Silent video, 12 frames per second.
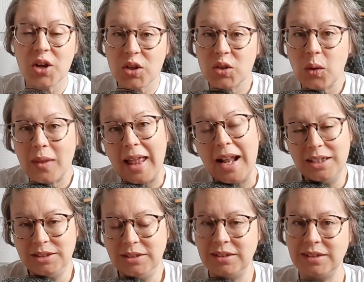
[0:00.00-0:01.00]
So
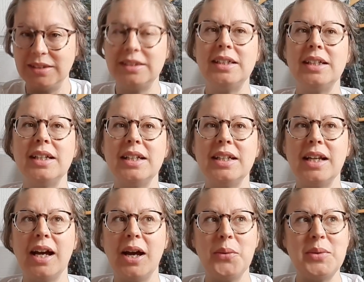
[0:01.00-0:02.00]
that
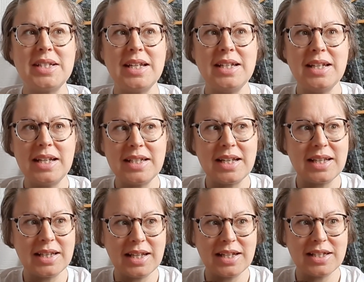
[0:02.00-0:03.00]
I was
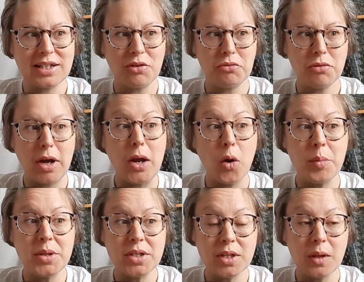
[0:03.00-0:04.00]
knitting this right
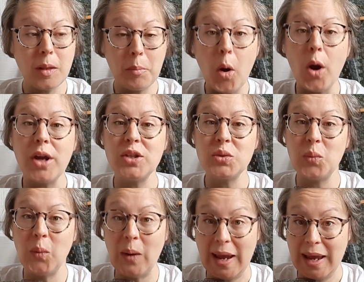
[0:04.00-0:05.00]
up until the point
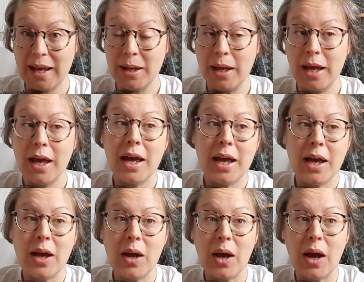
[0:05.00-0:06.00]
where
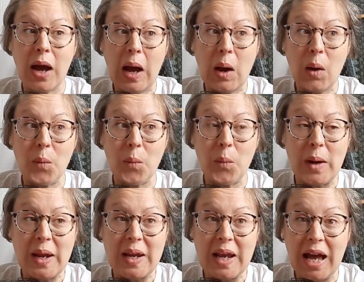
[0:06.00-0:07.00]

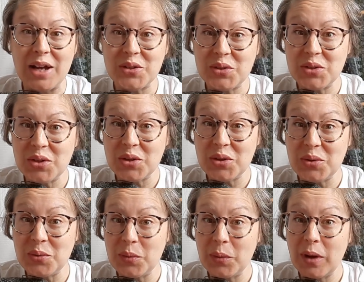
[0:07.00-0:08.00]
we had
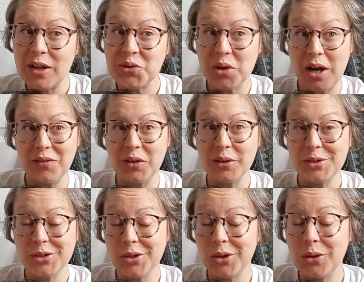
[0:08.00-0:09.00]
to travel
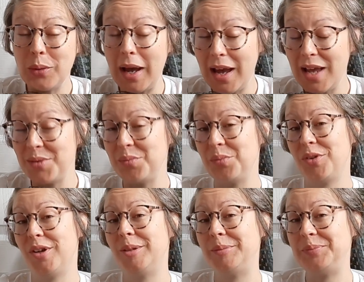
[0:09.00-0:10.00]
to
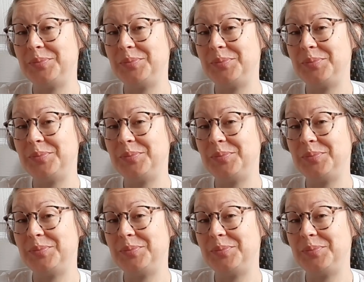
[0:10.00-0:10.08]
Edinburgh